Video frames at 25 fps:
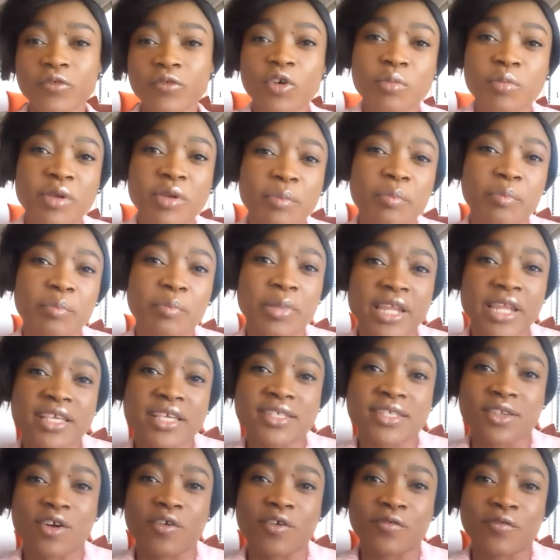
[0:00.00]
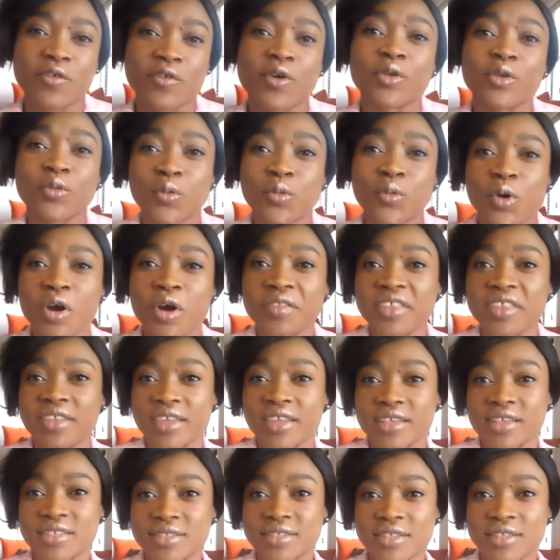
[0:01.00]
a place of
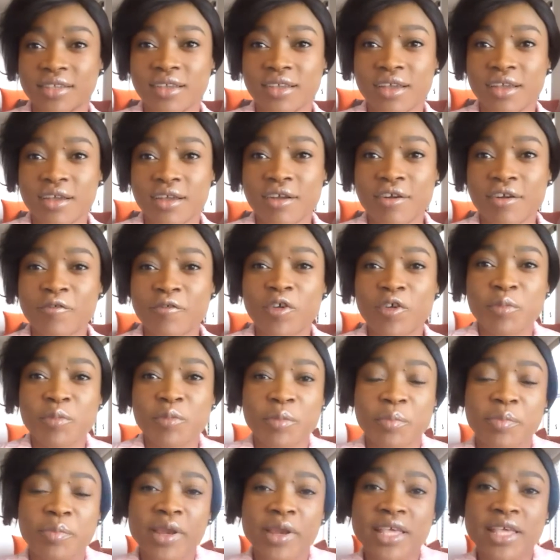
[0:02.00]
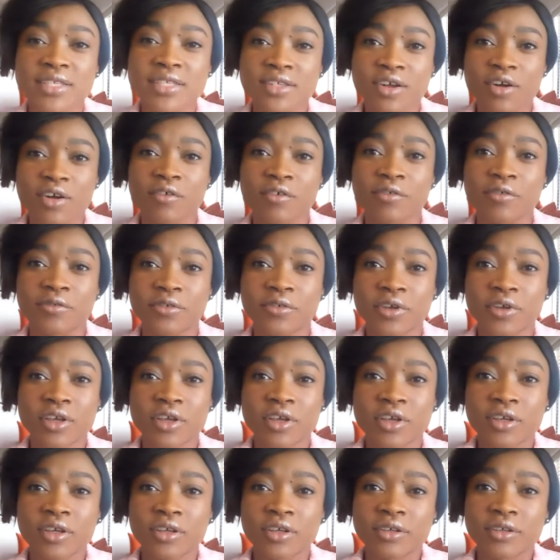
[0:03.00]
unworthiness, from a place of
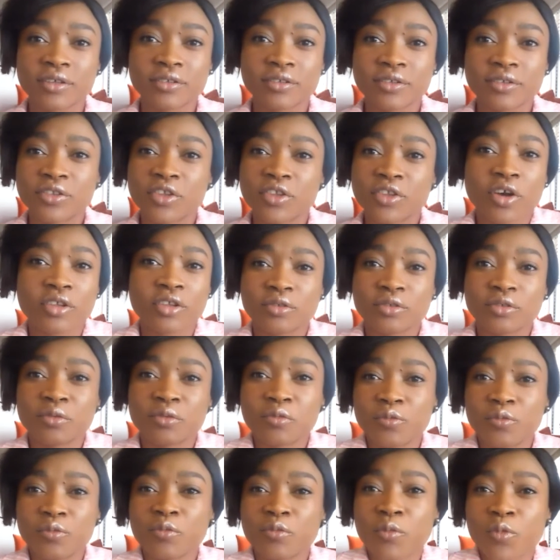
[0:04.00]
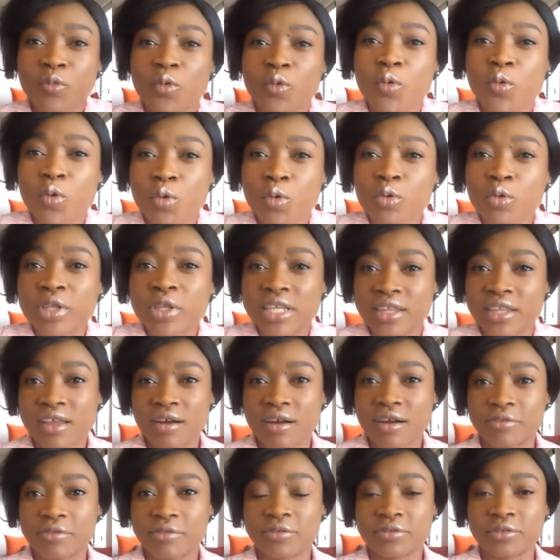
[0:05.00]
not good
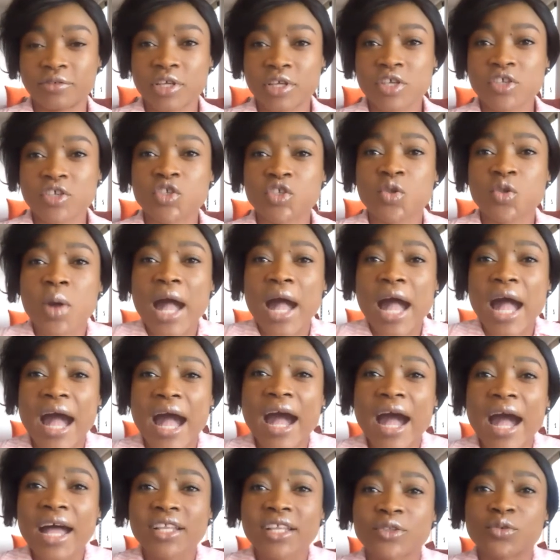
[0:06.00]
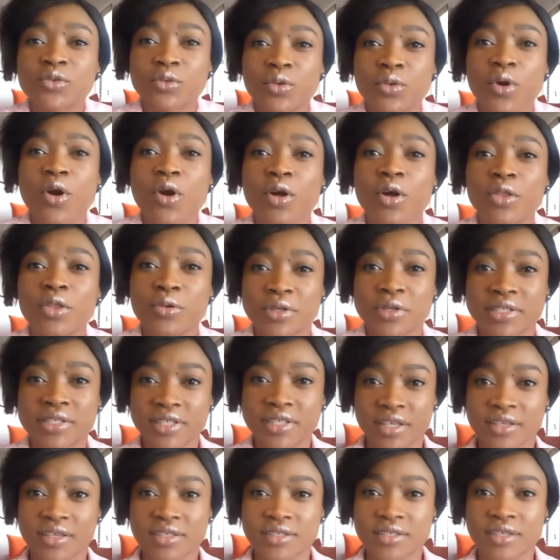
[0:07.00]
enough. So I had to do all those
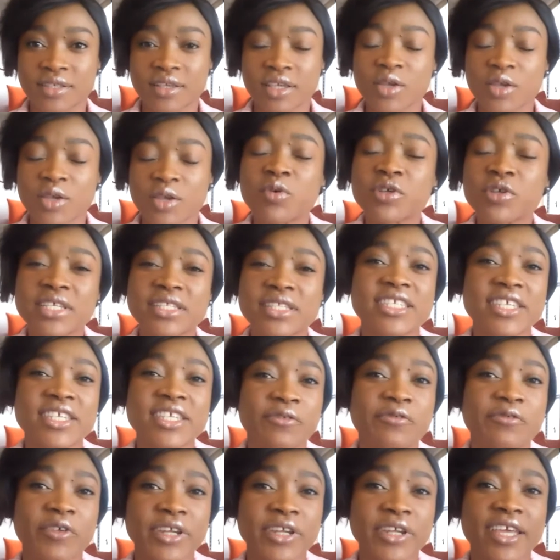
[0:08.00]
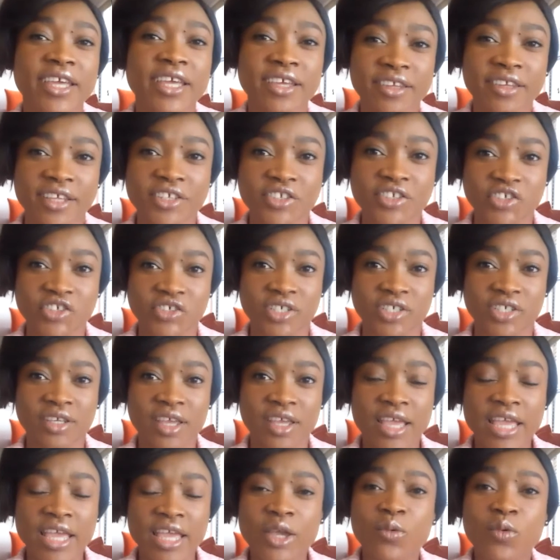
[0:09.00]
things. It was a different energy.
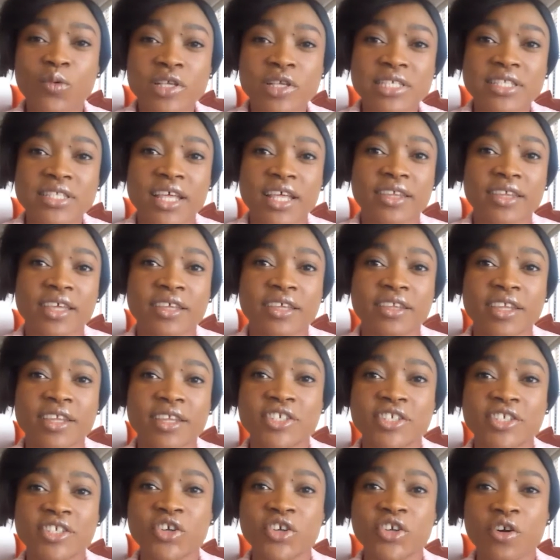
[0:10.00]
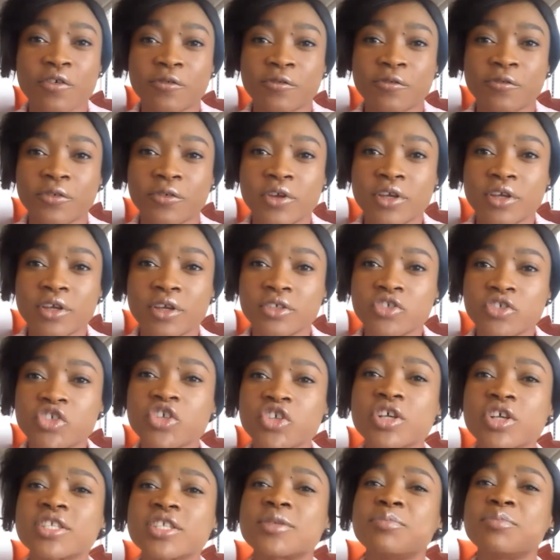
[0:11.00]
It wasn't an energy of
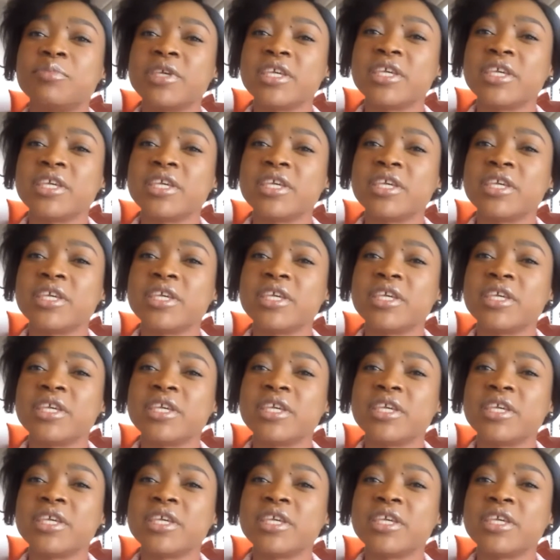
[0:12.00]
just